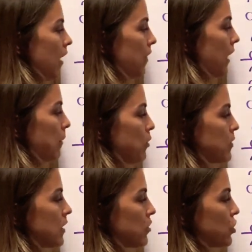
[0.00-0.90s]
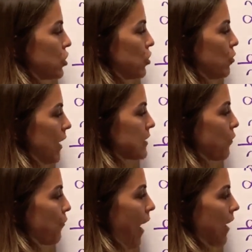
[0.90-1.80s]
that I'm using two as a
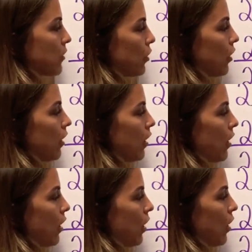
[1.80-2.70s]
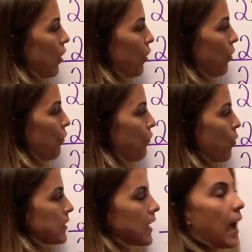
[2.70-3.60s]
factor
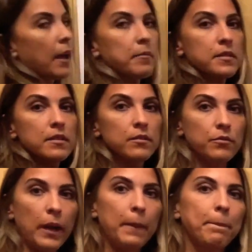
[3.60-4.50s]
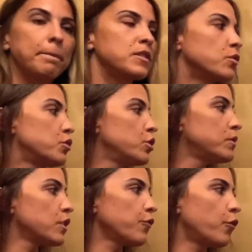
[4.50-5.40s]
four times, right? So two
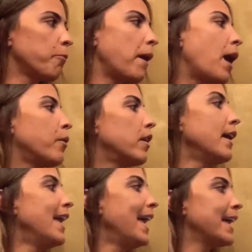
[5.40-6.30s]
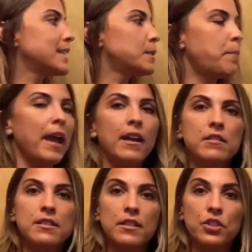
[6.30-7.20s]
to the fourth power
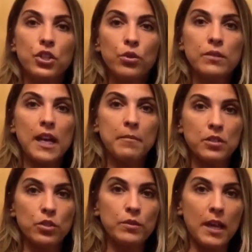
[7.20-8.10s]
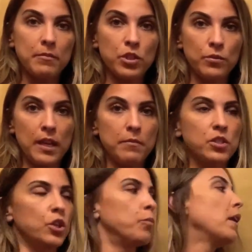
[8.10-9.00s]
expands to two times two times two times
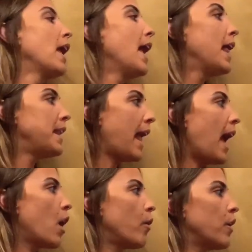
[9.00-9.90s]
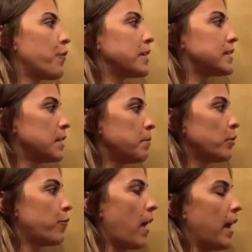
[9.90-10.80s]
two. Now, if I
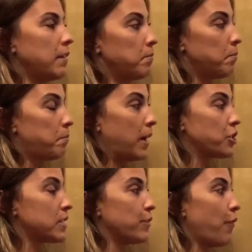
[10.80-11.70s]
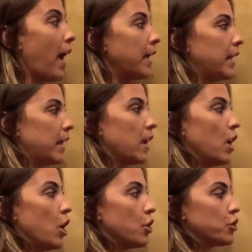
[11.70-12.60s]
simplify by just dividing,
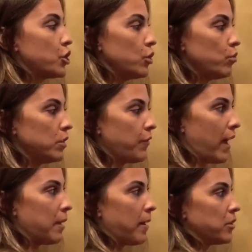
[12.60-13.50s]
two divided by